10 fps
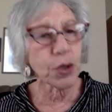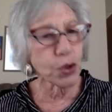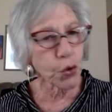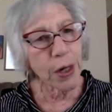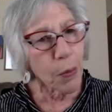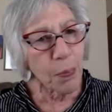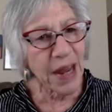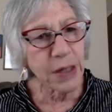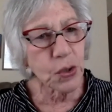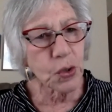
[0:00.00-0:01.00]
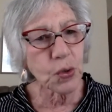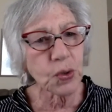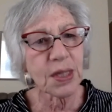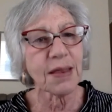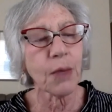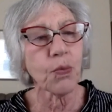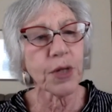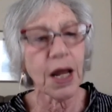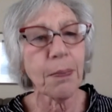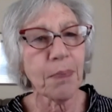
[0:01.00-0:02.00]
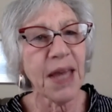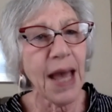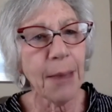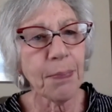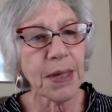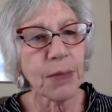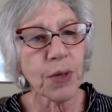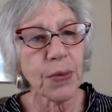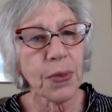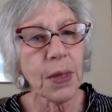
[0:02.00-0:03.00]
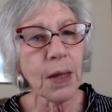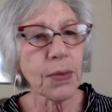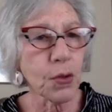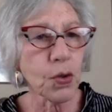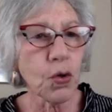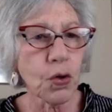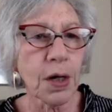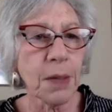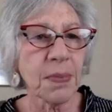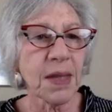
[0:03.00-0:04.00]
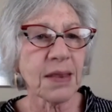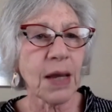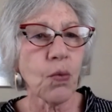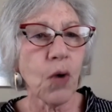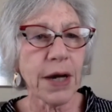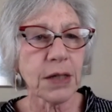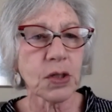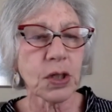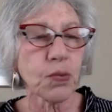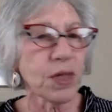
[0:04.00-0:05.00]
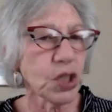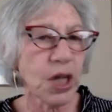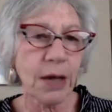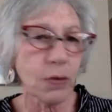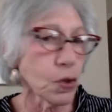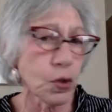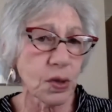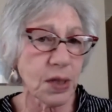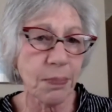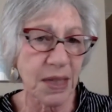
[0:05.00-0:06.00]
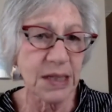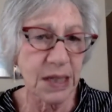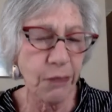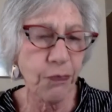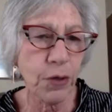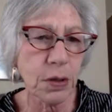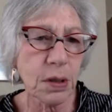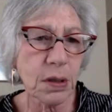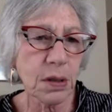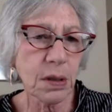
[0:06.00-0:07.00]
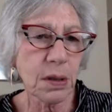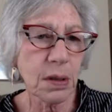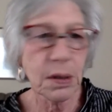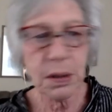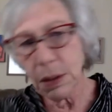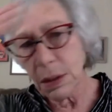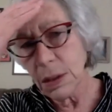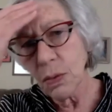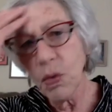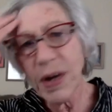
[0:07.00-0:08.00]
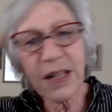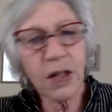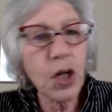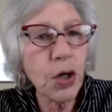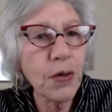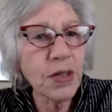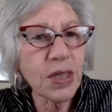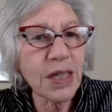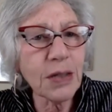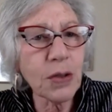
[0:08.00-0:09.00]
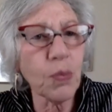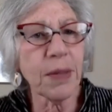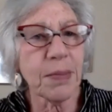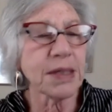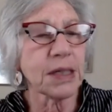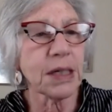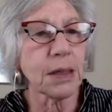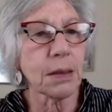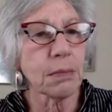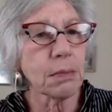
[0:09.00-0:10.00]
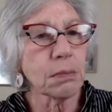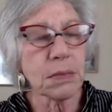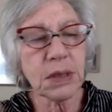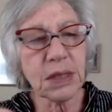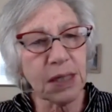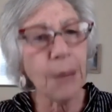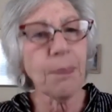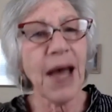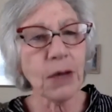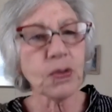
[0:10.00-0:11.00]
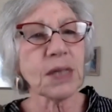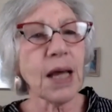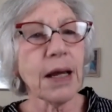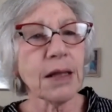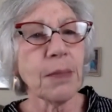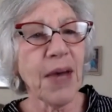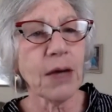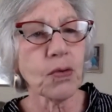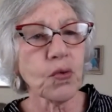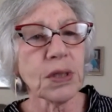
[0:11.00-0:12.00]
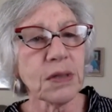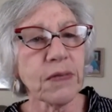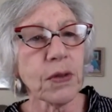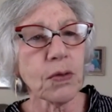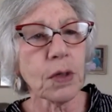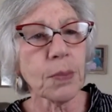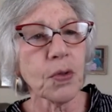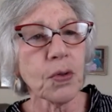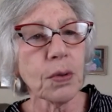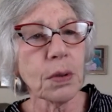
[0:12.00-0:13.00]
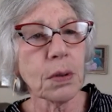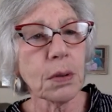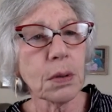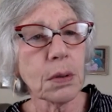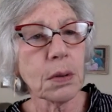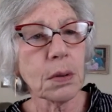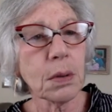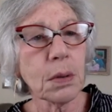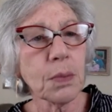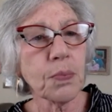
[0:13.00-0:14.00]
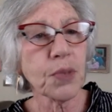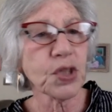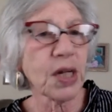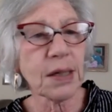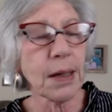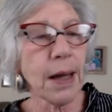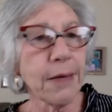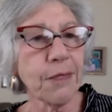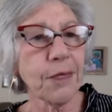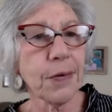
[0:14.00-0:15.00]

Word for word: were trailblazers, that they would not be happy with the norm, that they wanted to reach out and do something different? What encouraged these women to step outside the boundaries of the normal projected life?